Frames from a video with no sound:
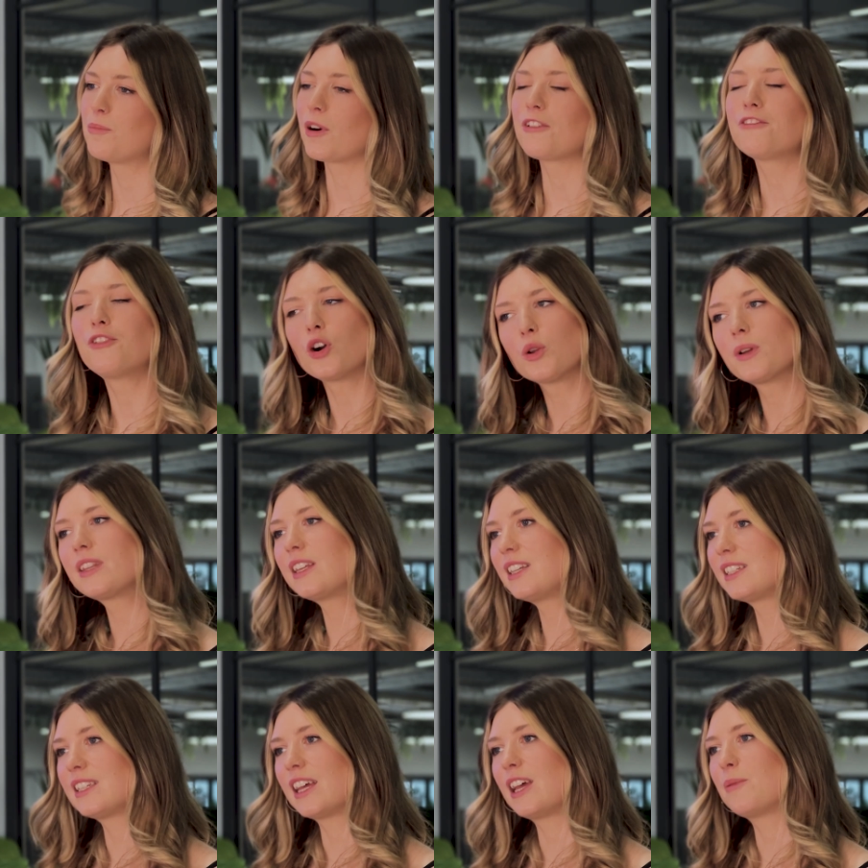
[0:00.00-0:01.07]
By following
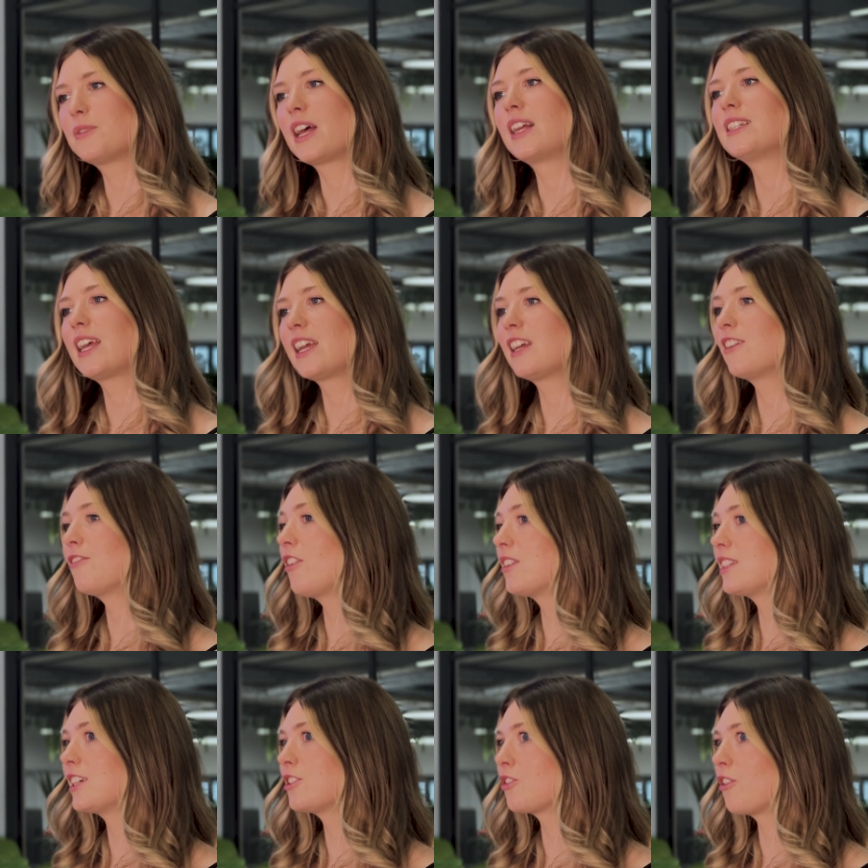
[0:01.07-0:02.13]
these tips and taking
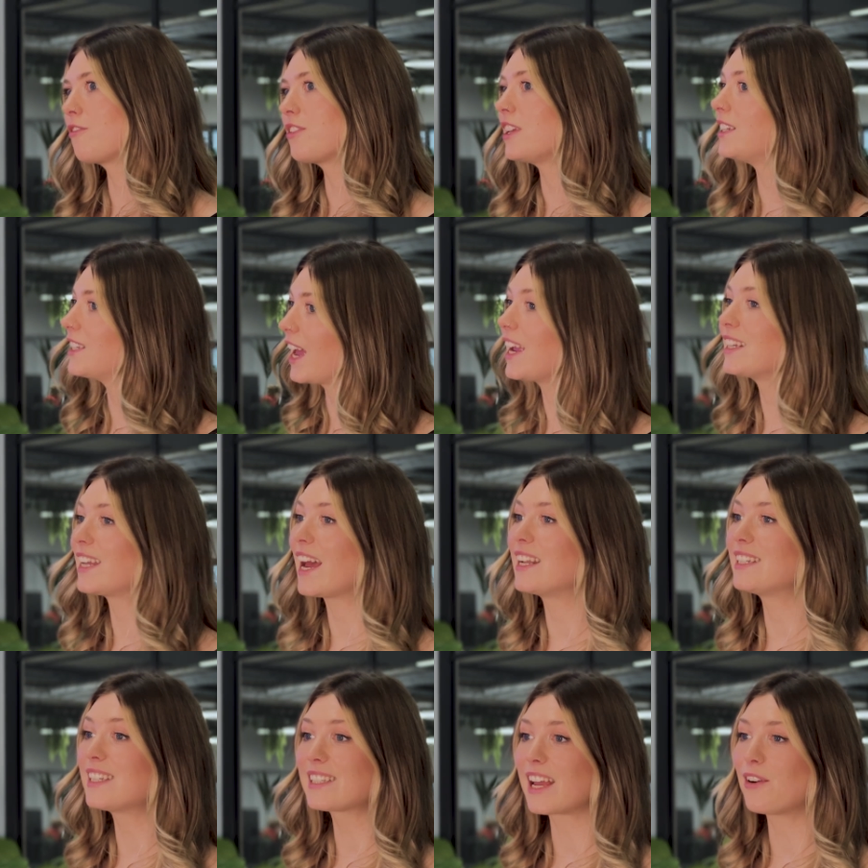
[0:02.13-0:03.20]
advantage of the
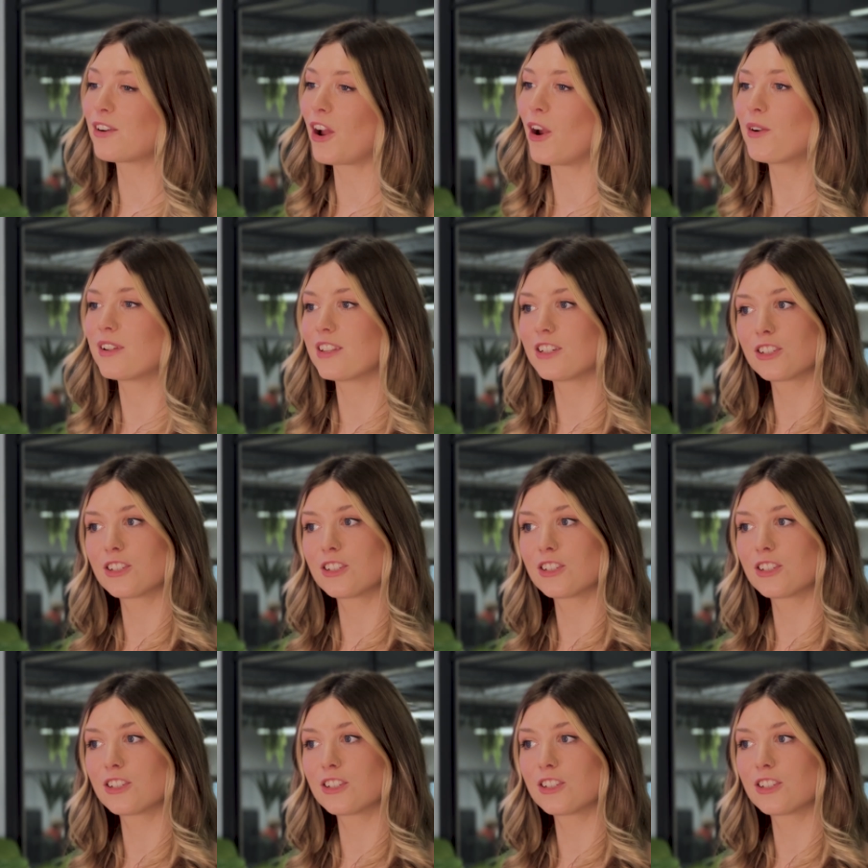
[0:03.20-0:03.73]
TAKE10 discount code in the